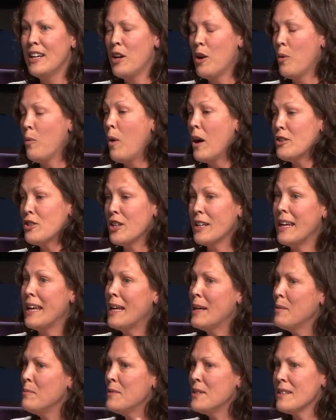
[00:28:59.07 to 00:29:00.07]
watching
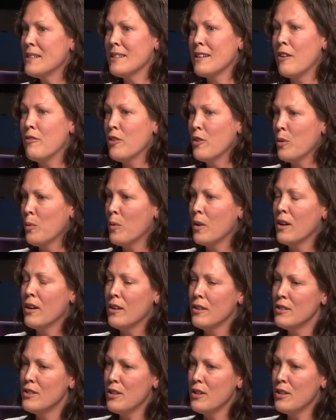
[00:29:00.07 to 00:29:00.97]
him discover the world,